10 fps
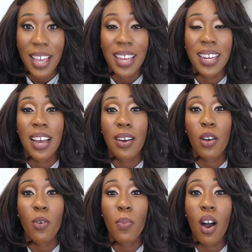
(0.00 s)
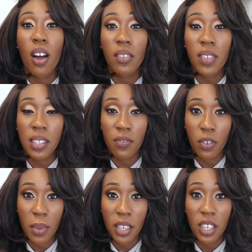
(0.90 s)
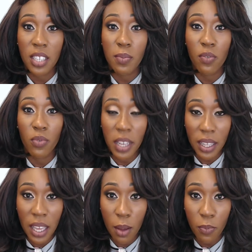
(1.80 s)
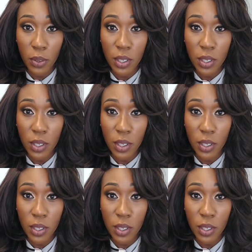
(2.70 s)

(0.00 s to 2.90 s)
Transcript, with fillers: Now, I hope all of this information has been really helpful